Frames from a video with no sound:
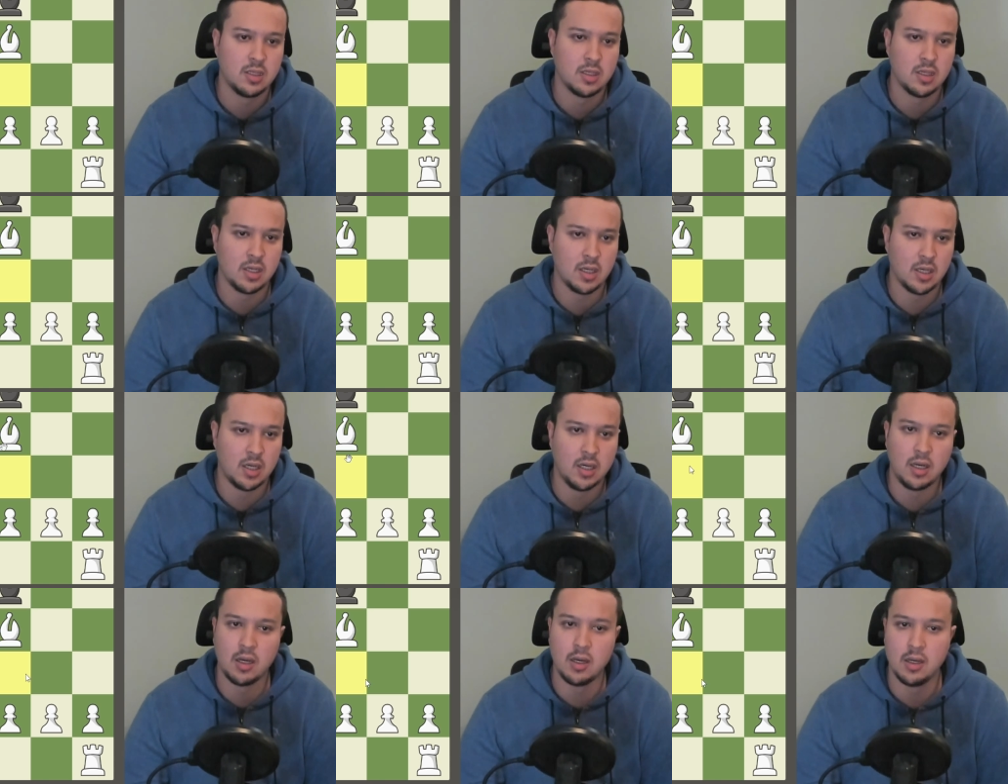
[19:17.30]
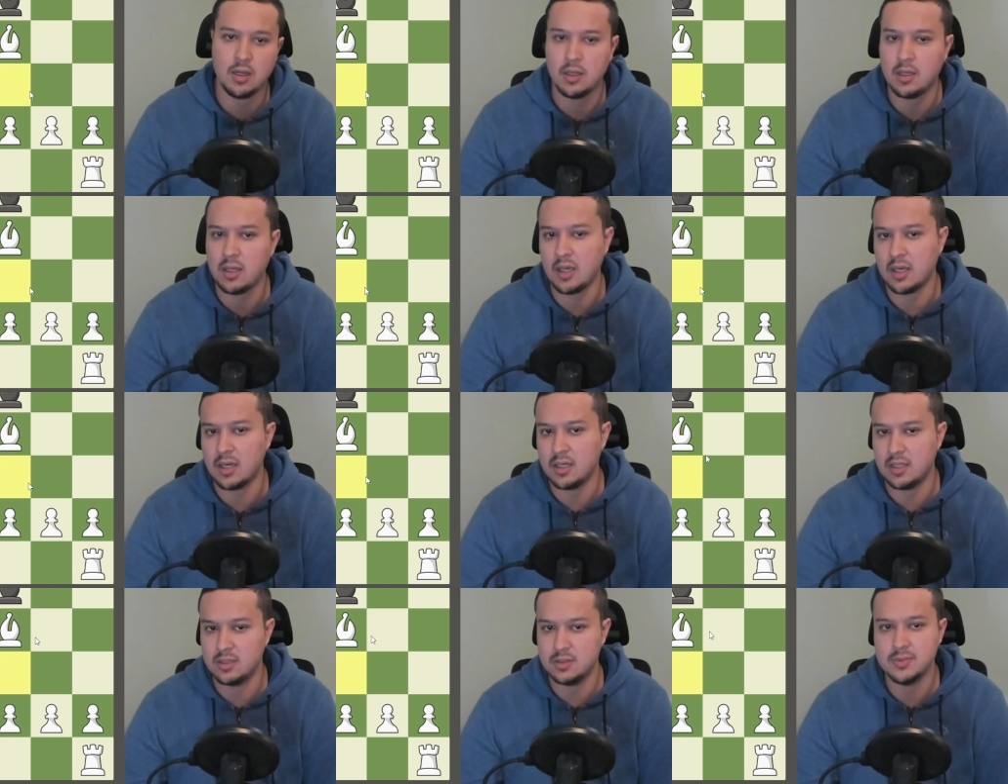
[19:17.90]

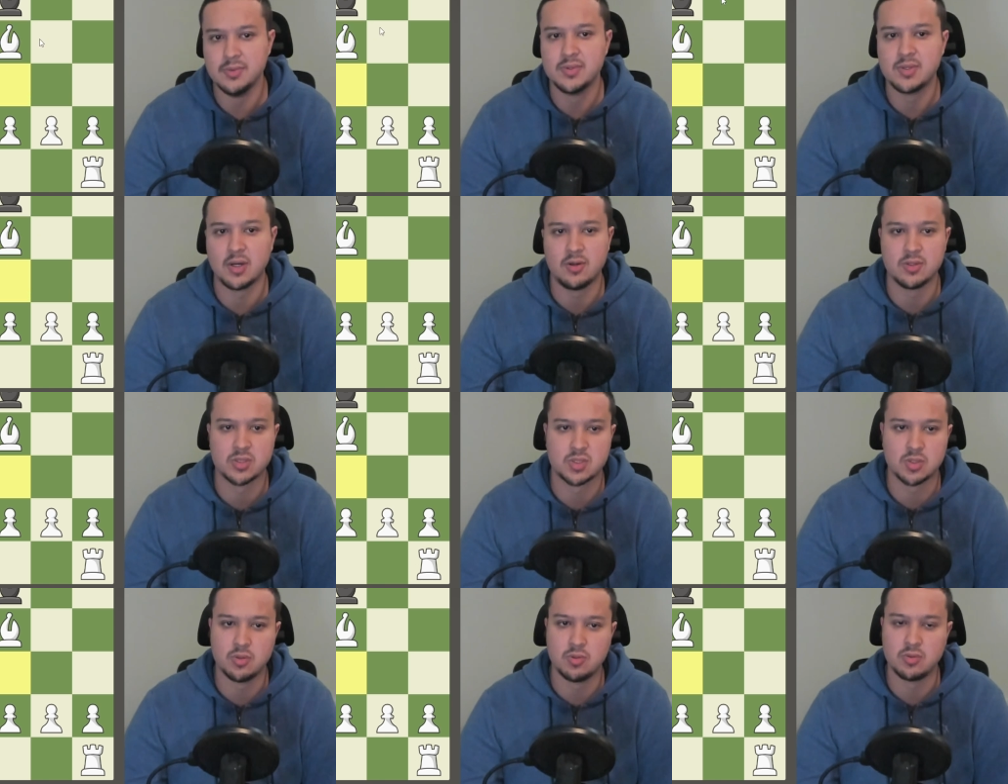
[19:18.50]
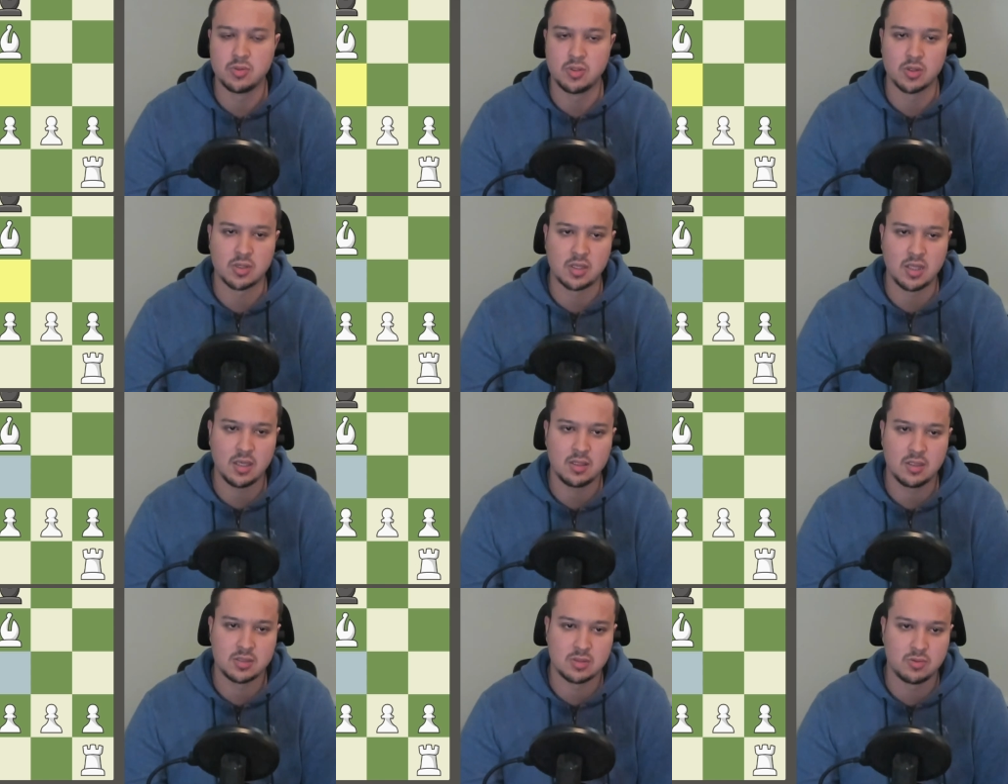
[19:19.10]
And also your
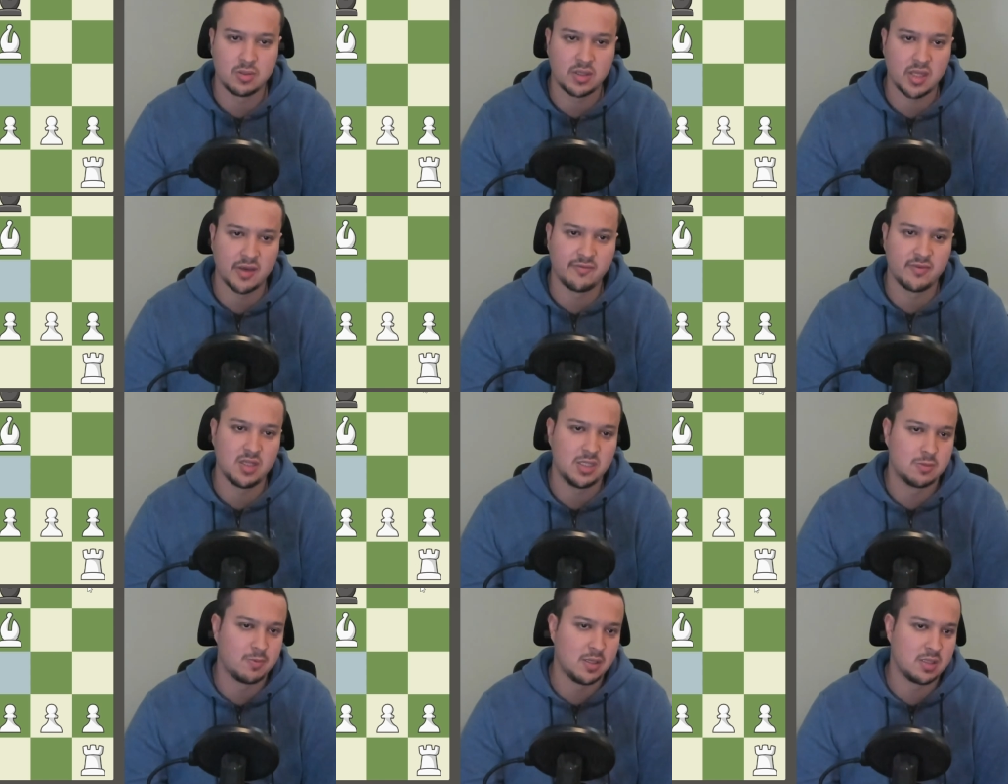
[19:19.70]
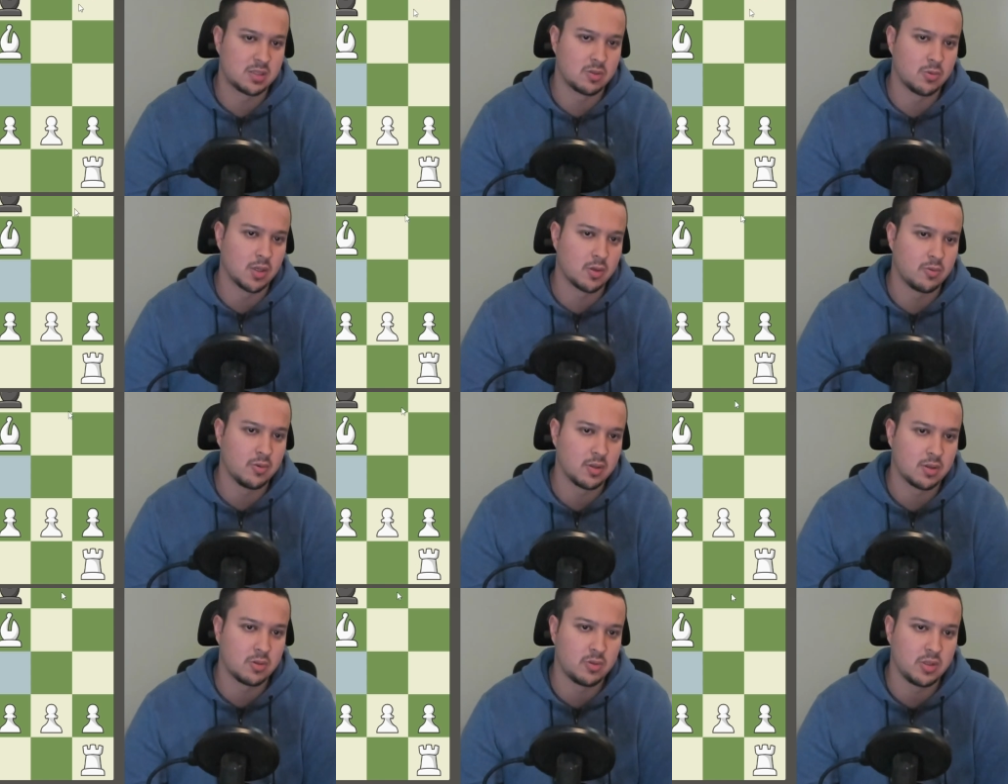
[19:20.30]
king doesn't really have any space to work
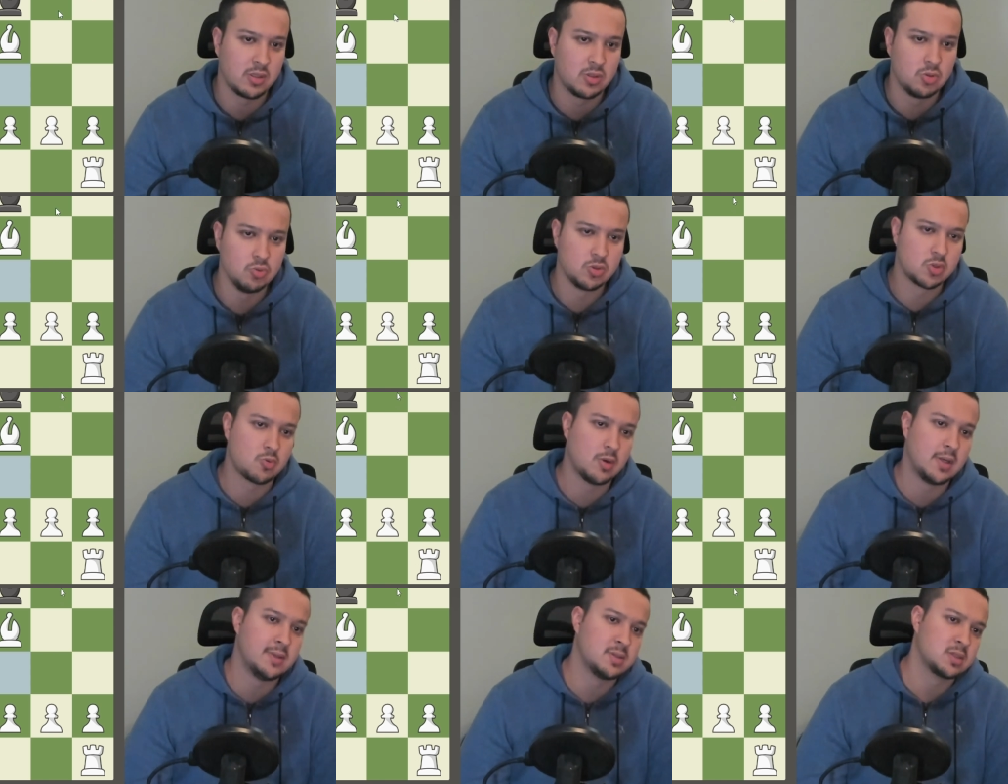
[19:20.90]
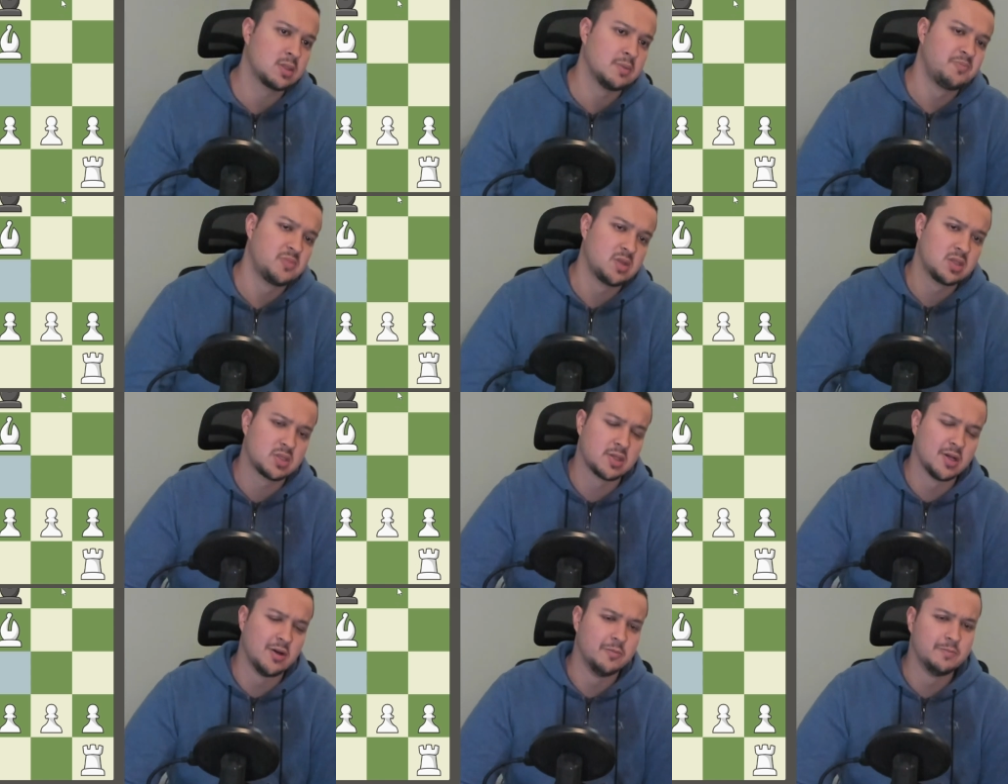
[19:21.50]
with, only 2 squares.
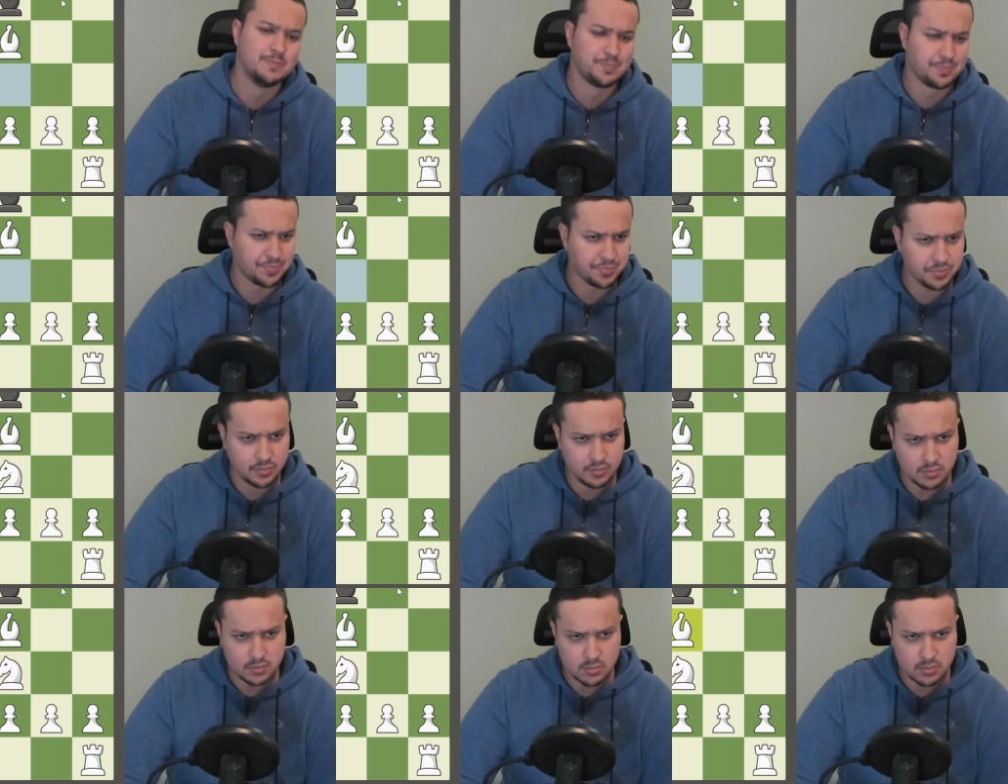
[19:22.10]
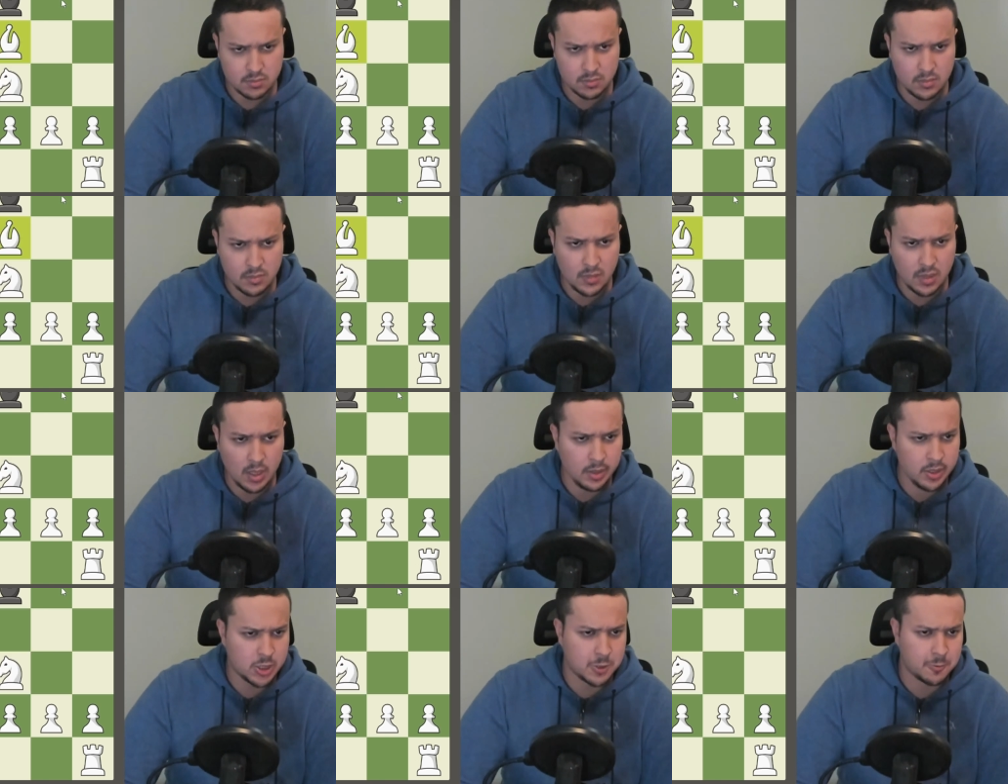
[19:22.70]
So
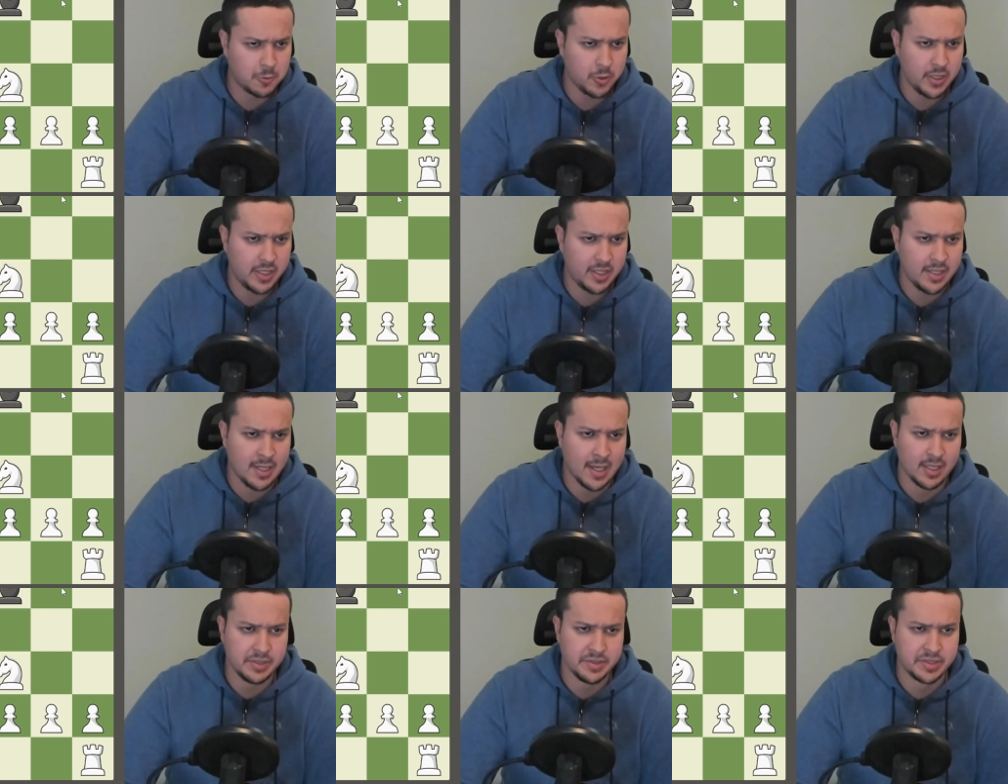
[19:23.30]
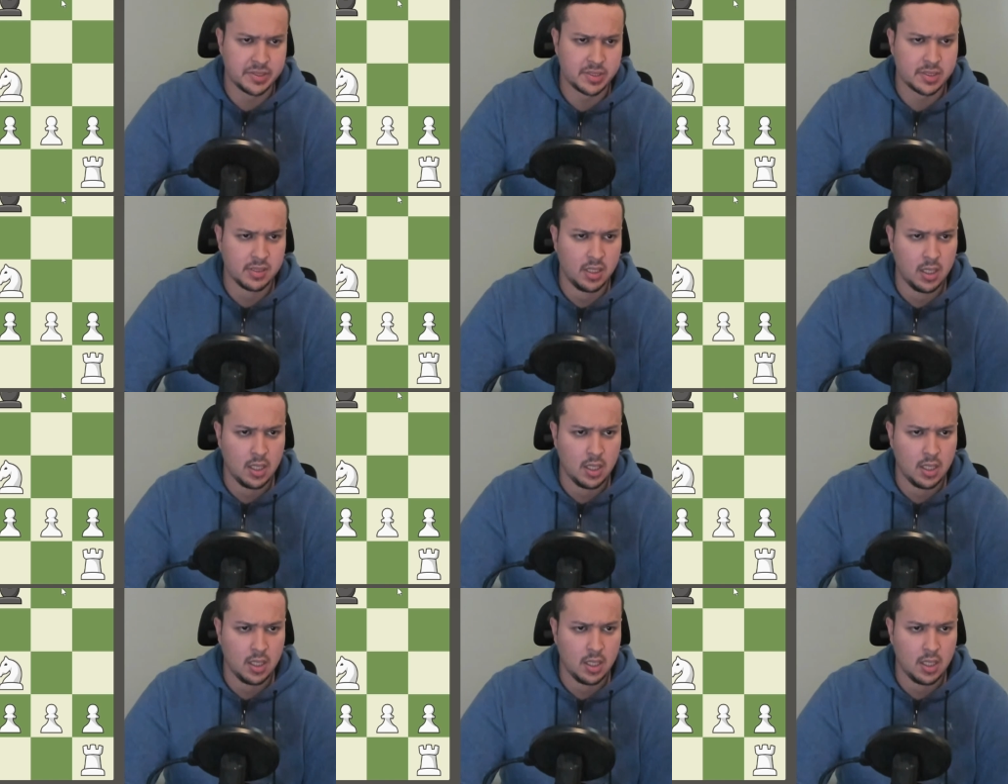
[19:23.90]
it's pretty nice.